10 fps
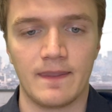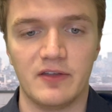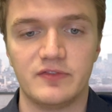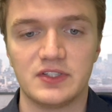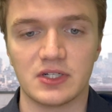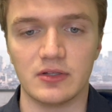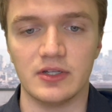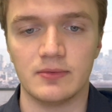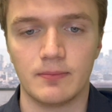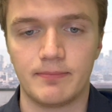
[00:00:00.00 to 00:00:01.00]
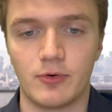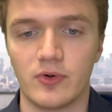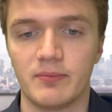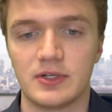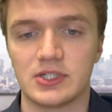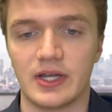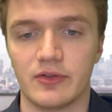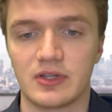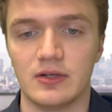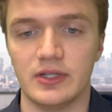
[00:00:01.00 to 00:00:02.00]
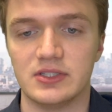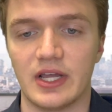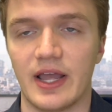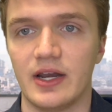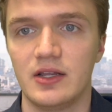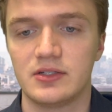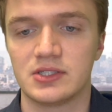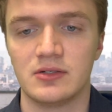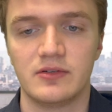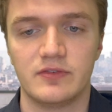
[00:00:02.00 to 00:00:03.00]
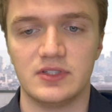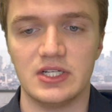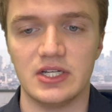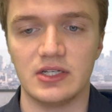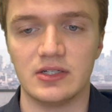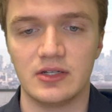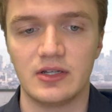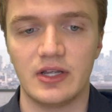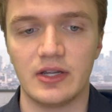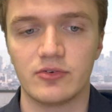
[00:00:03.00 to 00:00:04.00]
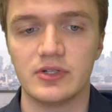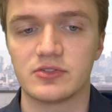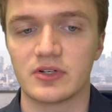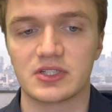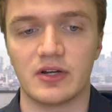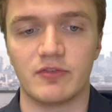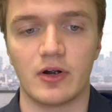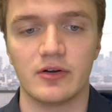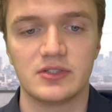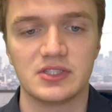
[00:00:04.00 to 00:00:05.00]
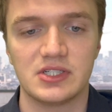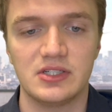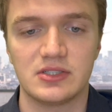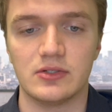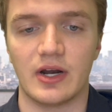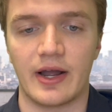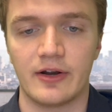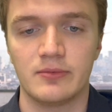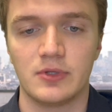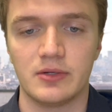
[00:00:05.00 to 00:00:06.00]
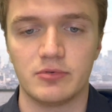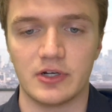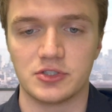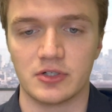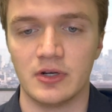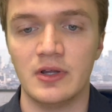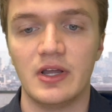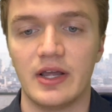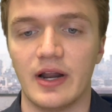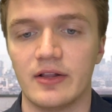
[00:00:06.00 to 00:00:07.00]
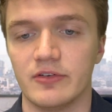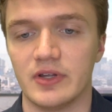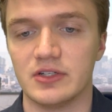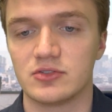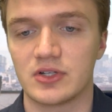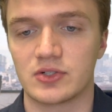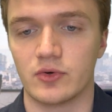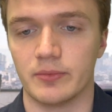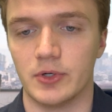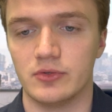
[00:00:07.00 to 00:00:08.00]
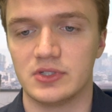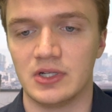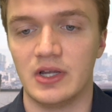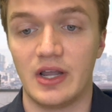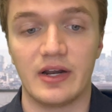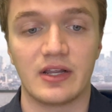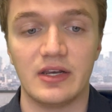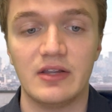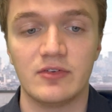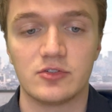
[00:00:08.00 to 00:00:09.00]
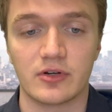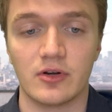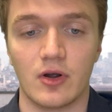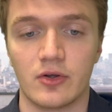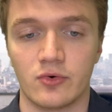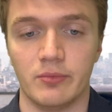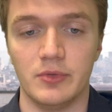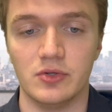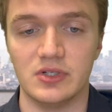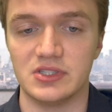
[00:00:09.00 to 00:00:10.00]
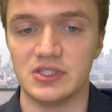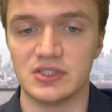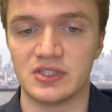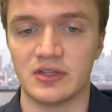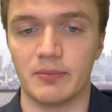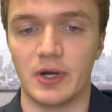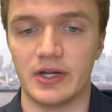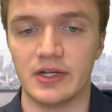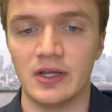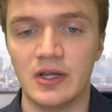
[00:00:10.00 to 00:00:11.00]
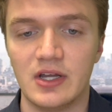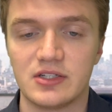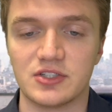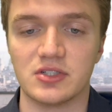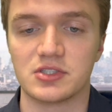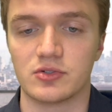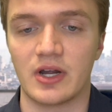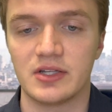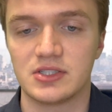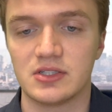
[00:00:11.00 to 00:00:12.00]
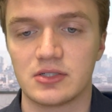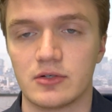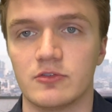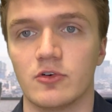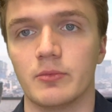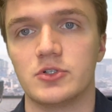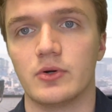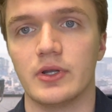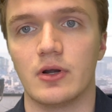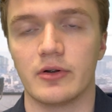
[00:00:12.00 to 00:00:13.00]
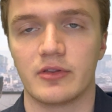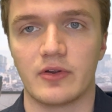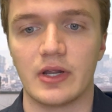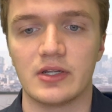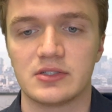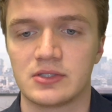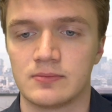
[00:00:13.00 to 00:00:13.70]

Physically, poor mental health can lead to headaches, fatigue, increased risk of heart disease due to higher blood pressure and elevated stress hormones, and it can even trigger autoimmune diseases in the body, such as psoriasis or rheumatoid arthritis.